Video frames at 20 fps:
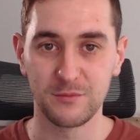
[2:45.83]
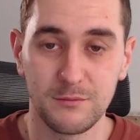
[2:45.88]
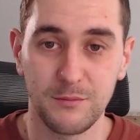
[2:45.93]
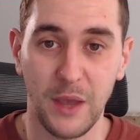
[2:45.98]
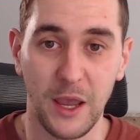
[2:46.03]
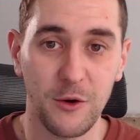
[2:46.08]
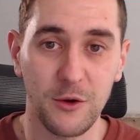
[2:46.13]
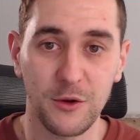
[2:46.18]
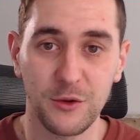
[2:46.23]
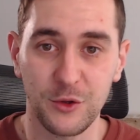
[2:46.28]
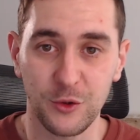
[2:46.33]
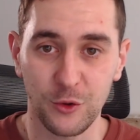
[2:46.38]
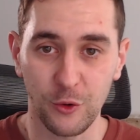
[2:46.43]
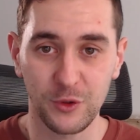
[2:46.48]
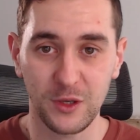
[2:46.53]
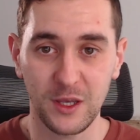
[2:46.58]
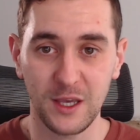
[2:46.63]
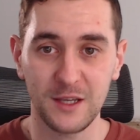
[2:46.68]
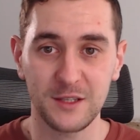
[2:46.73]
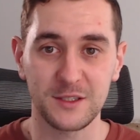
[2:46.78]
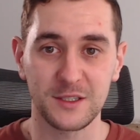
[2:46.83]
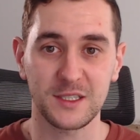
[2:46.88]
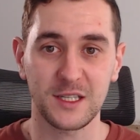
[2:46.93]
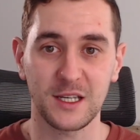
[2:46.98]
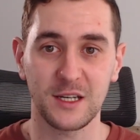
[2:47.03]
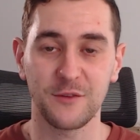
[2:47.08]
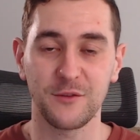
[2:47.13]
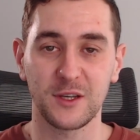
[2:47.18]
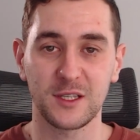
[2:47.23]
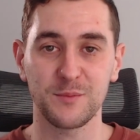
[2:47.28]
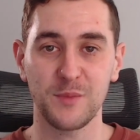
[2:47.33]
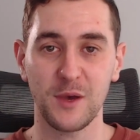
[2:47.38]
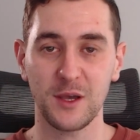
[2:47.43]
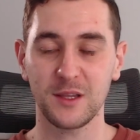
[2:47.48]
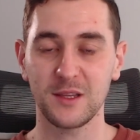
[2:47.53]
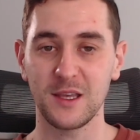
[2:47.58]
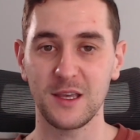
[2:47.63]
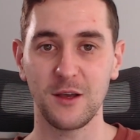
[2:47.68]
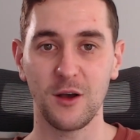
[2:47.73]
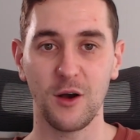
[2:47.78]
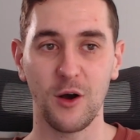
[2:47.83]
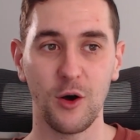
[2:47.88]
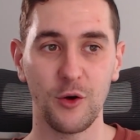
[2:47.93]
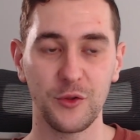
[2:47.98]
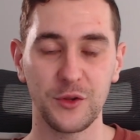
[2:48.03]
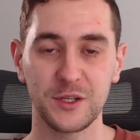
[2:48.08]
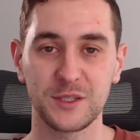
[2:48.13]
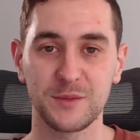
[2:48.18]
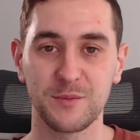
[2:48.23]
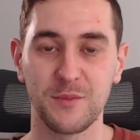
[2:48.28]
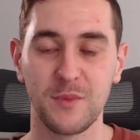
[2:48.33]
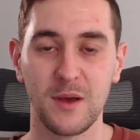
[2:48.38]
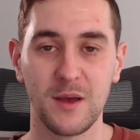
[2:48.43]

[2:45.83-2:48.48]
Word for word: parent their own kids instead of expecting all these